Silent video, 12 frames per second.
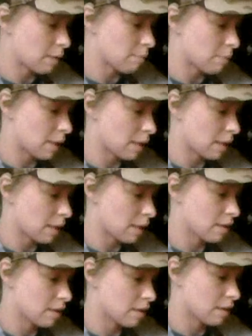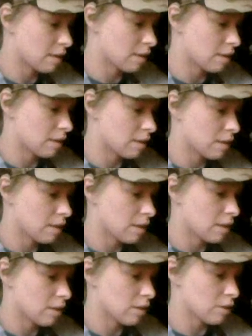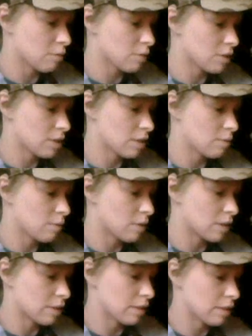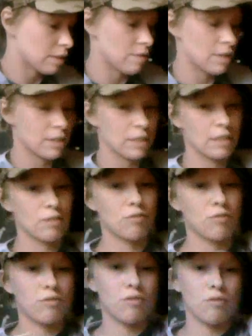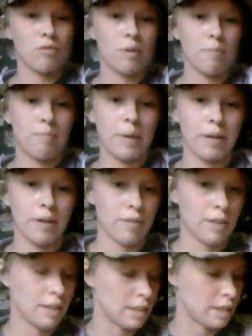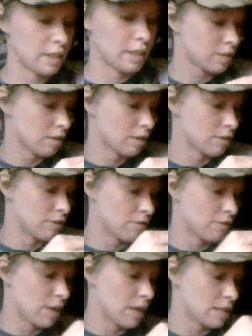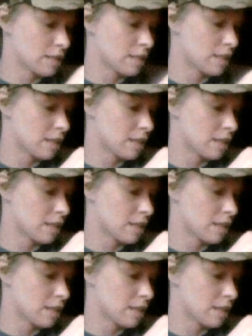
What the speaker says: paint, paint. You're gonna want to obviously do it bigger than this on your face.